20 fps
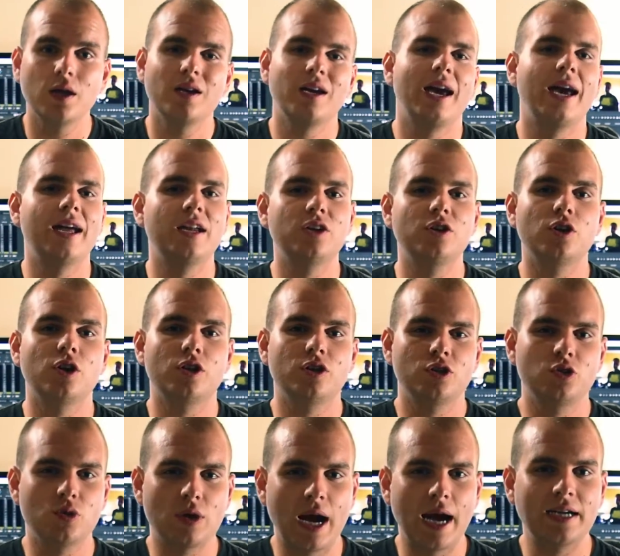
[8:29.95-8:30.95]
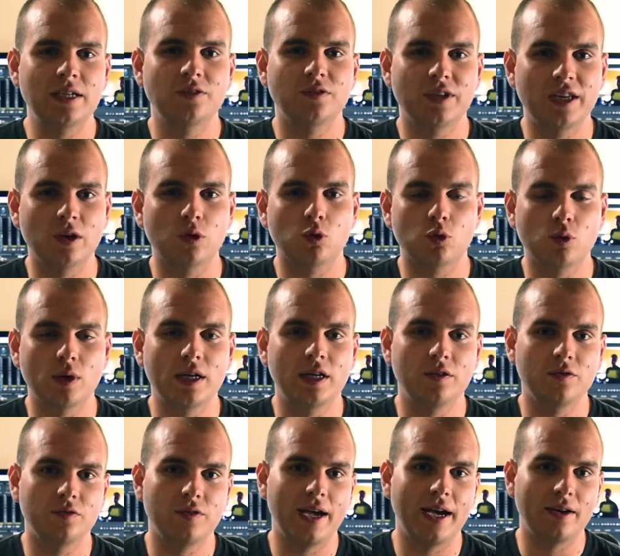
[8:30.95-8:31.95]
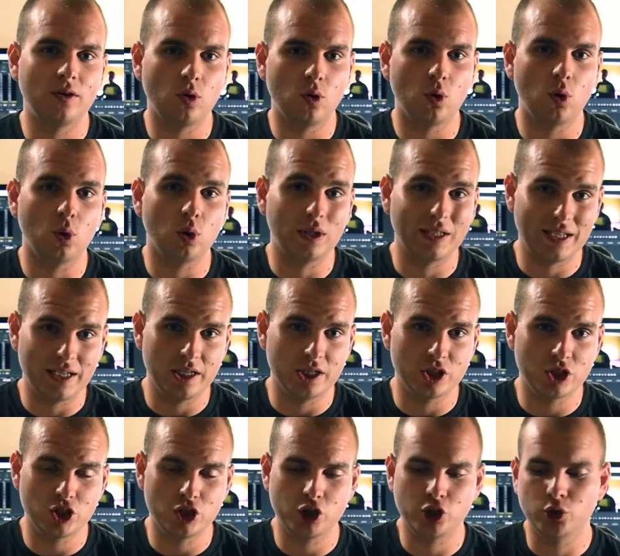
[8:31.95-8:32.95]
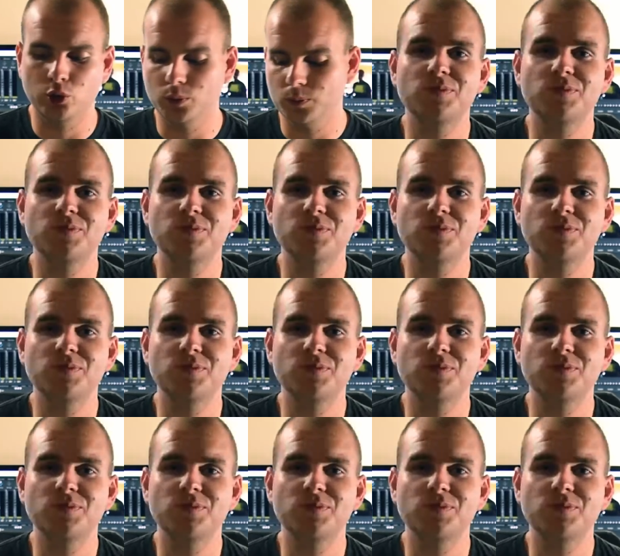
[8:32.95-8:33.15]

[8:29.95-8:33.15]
and you kind of get rid of that whole issue.